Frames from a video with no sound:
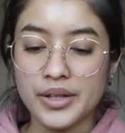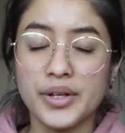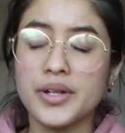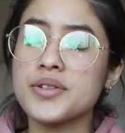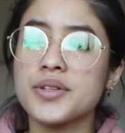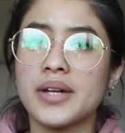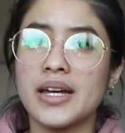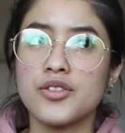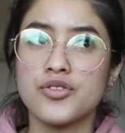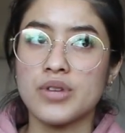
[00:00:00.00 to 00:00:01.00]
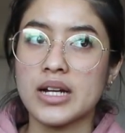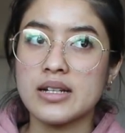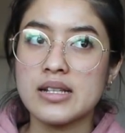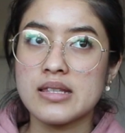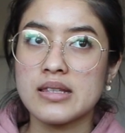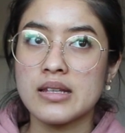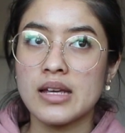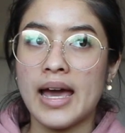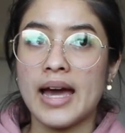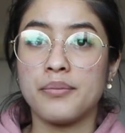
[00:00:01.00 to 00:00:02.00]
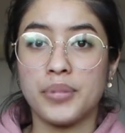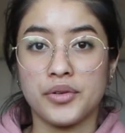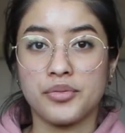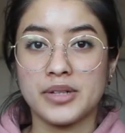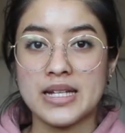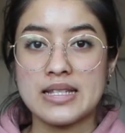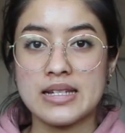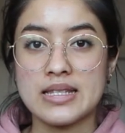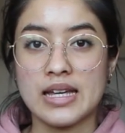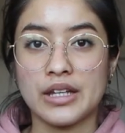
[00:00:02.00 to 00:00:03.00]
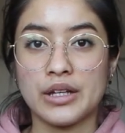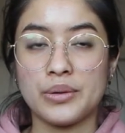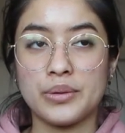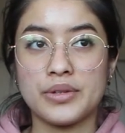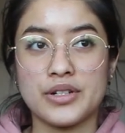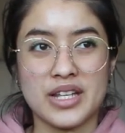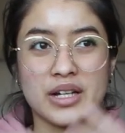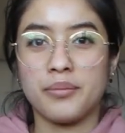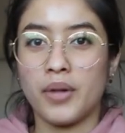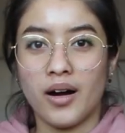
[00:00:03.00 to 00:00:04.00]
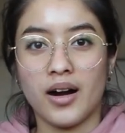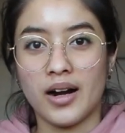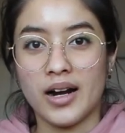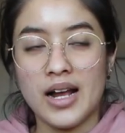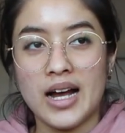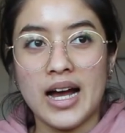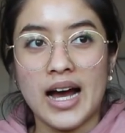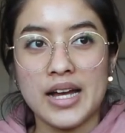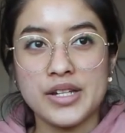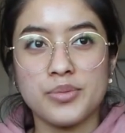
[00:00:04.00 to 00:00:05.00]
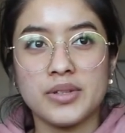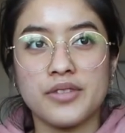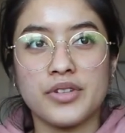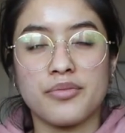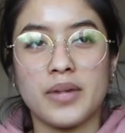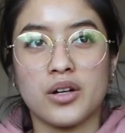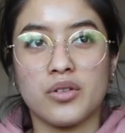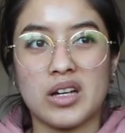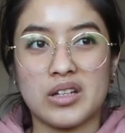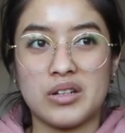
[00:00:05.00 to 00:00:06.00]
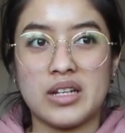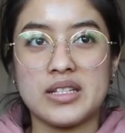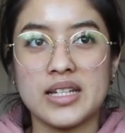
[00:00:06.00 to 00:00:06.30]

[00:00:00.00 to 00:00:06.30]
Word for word: you can also get drinks at both places and you there's like a bar. I do believe at the Melkweg you need